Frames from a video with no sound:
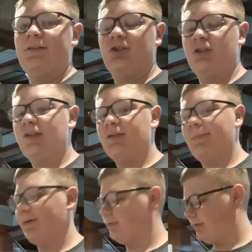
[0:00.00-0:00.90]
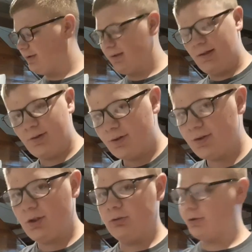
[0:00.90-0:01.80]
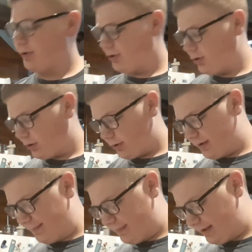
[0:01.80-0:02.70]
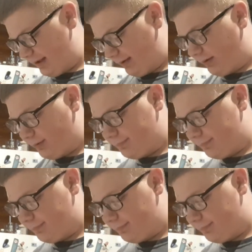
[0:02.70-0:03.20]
just spilled either salt or sugar or something, I don't know.